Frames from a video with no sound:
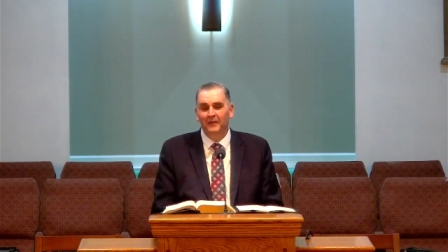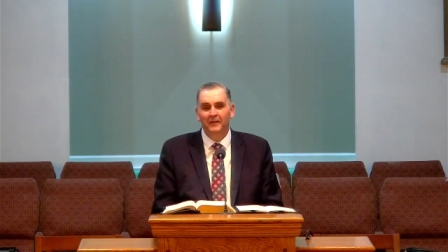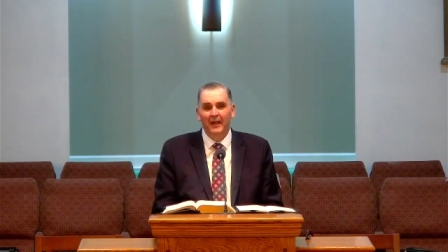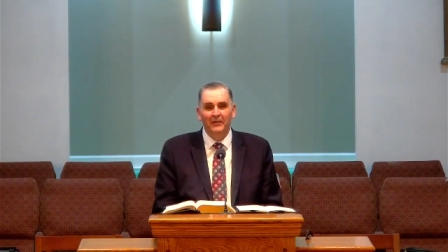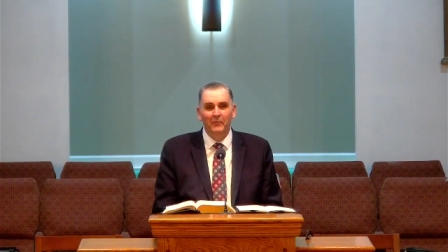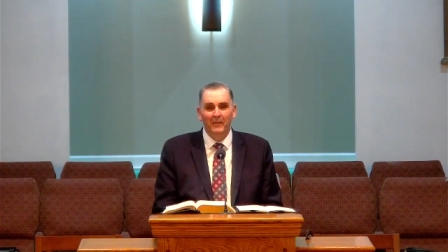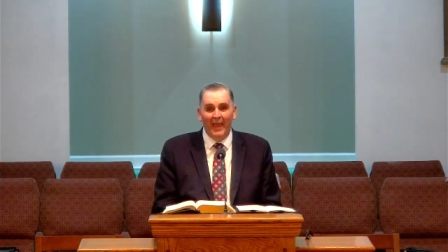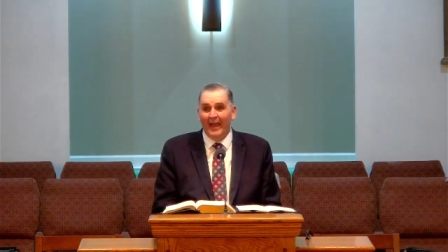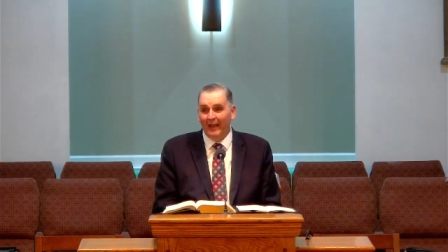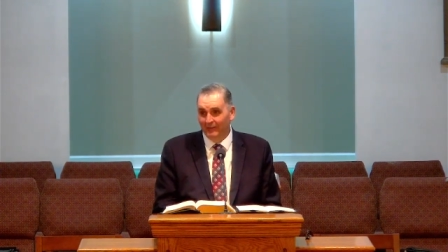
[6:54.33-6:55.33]
And the
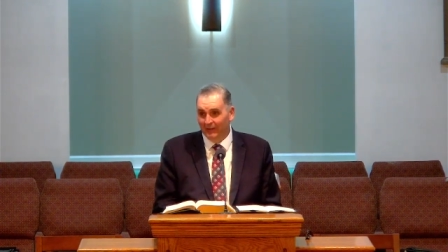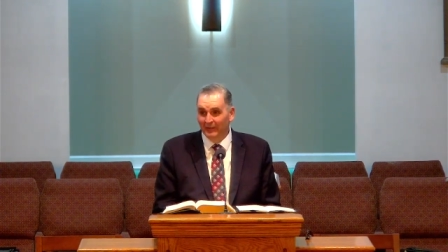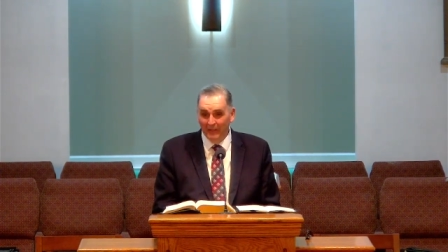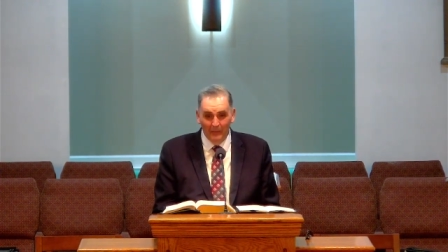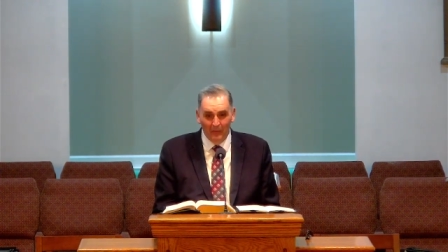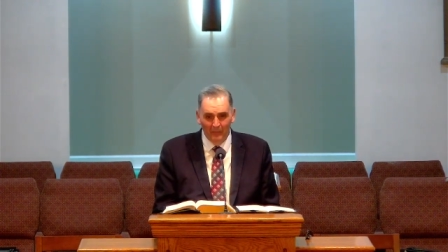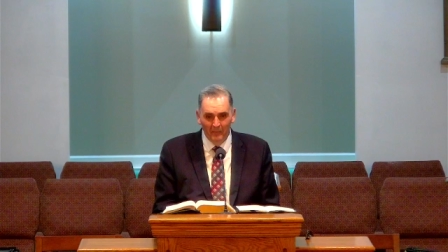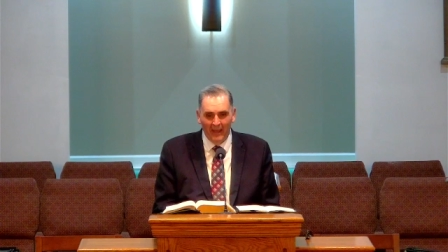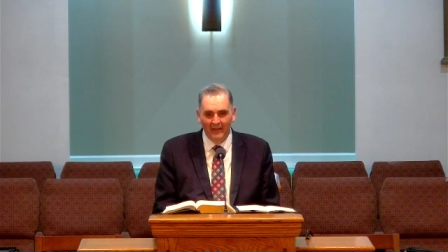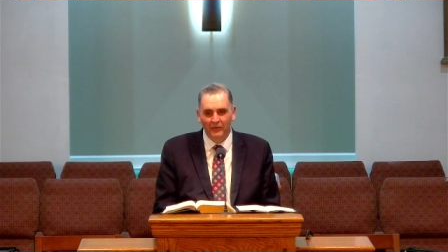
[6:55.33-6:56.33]
man, the liberal
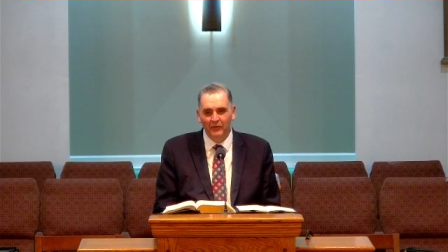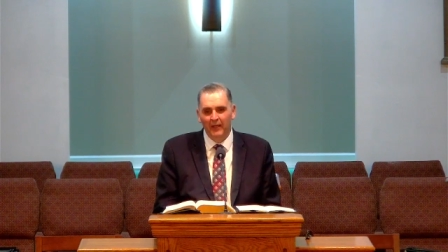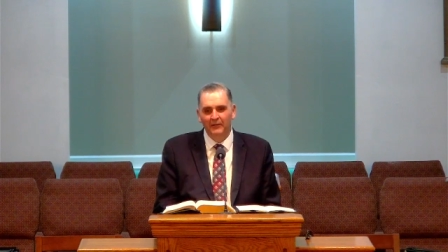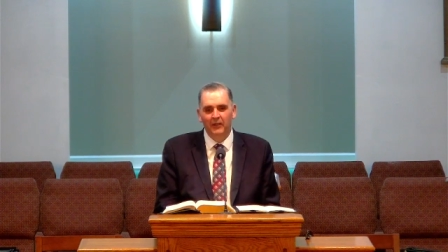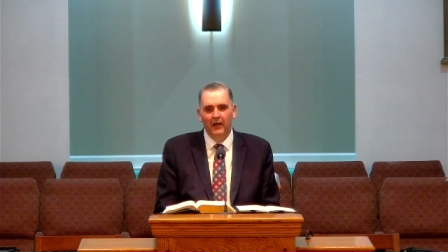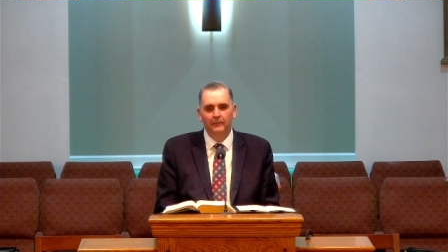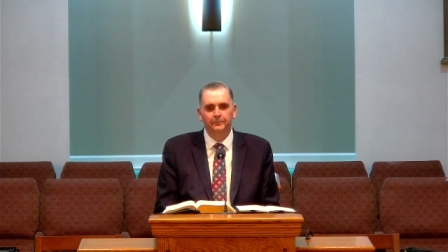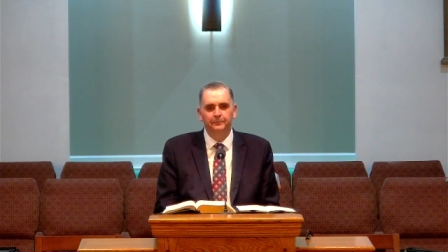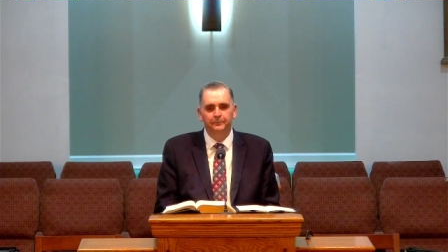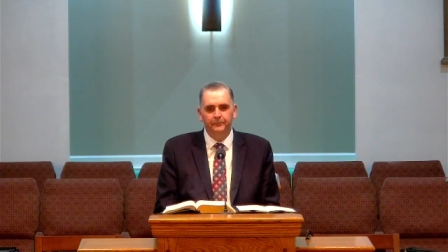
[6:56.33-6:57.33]
man, said, um,
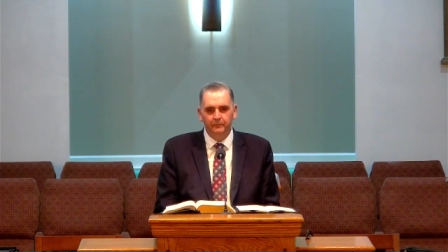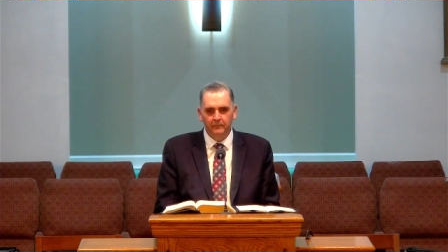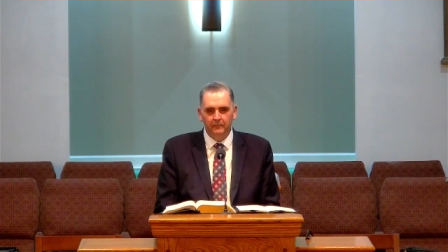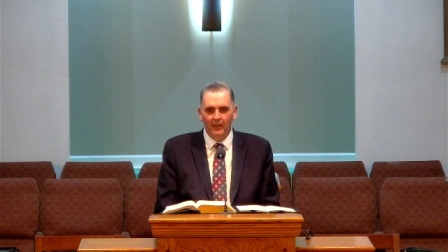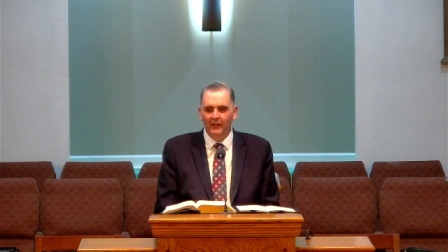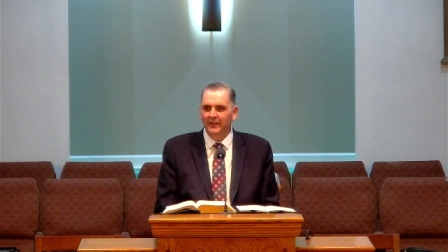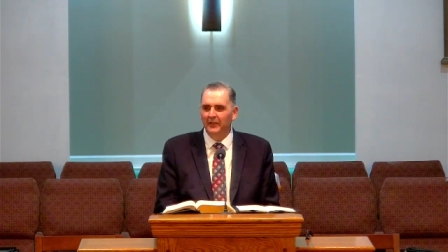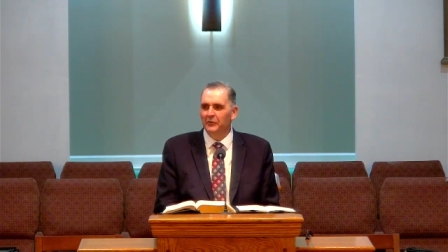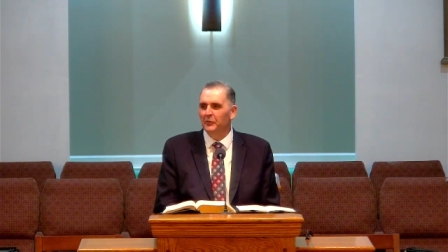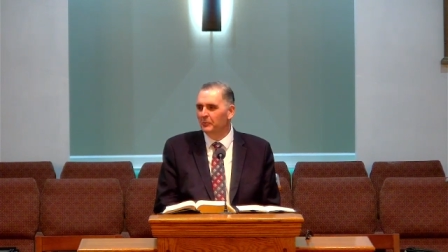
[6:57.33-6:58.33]
like
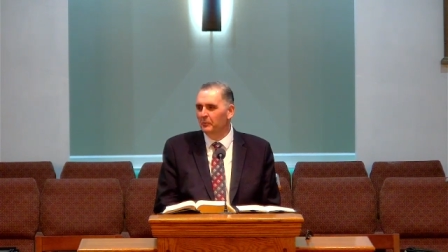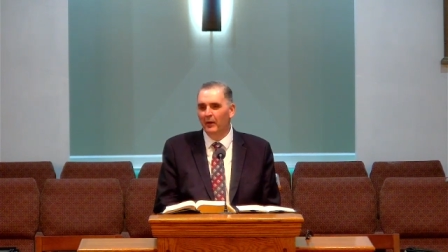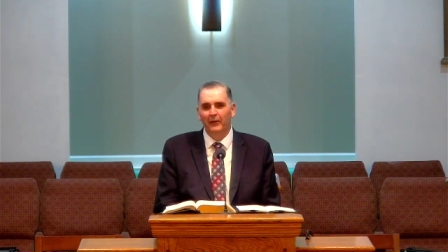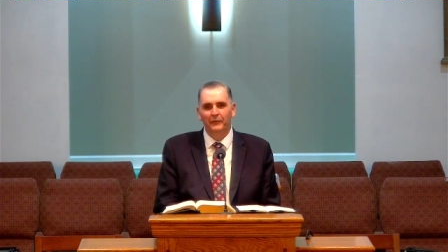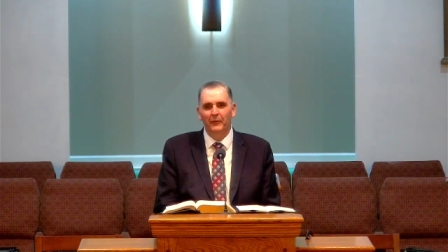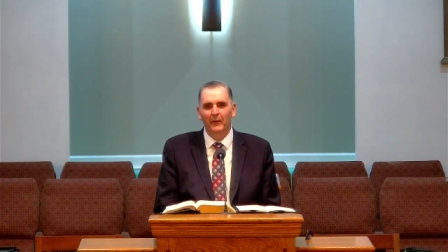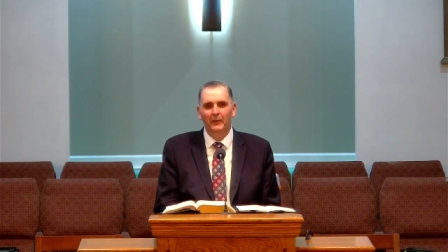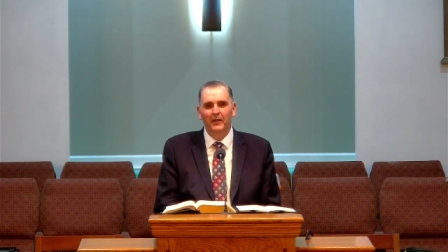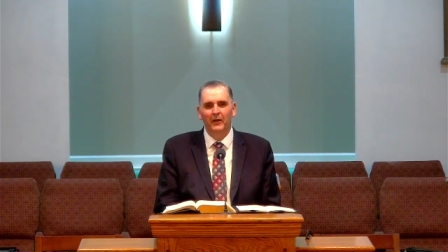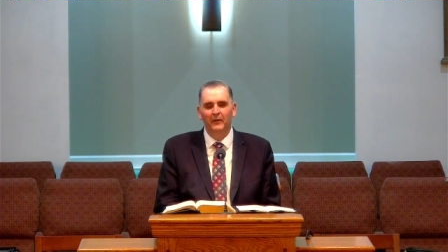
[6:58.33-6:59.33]
under his breath, so I
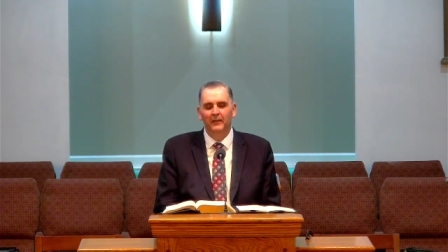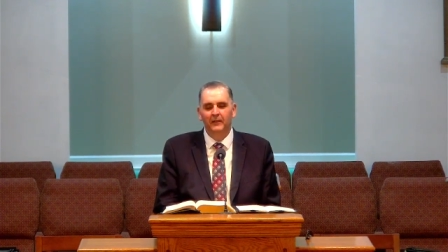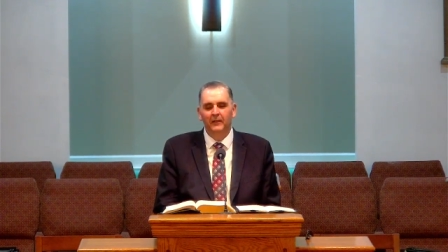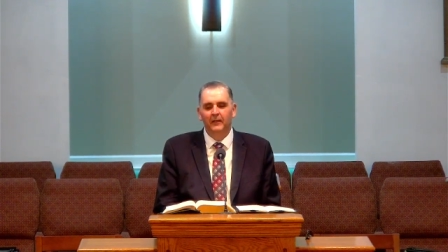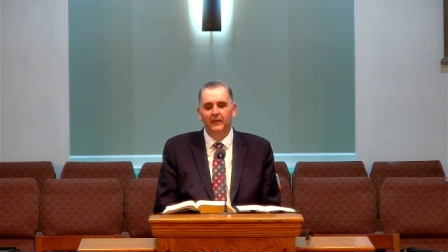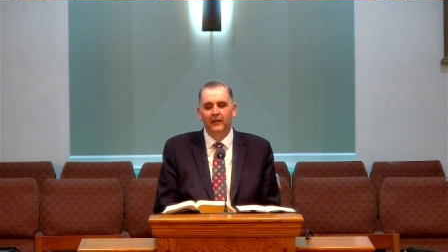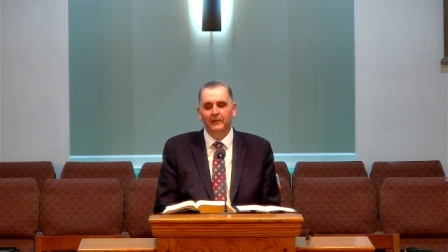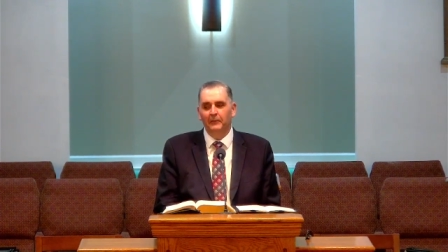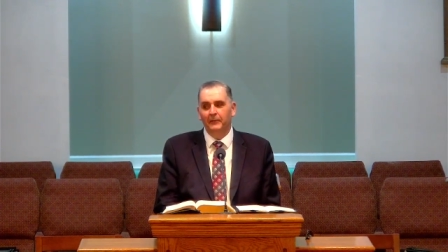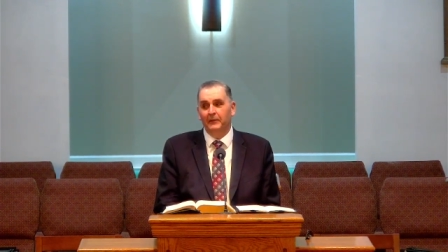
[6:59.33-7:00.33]
wouldn't hear him, I
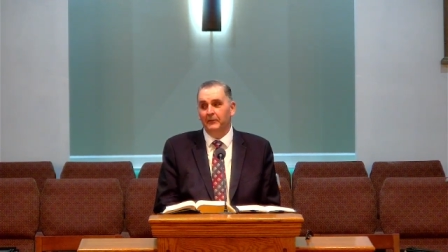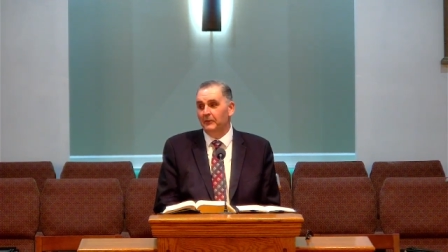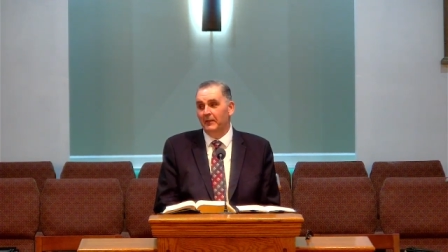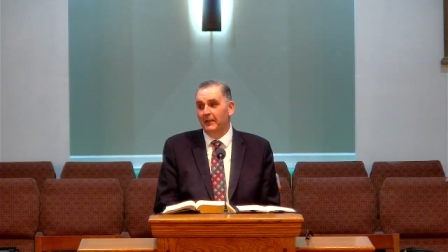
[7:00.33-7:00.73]
don't think there's any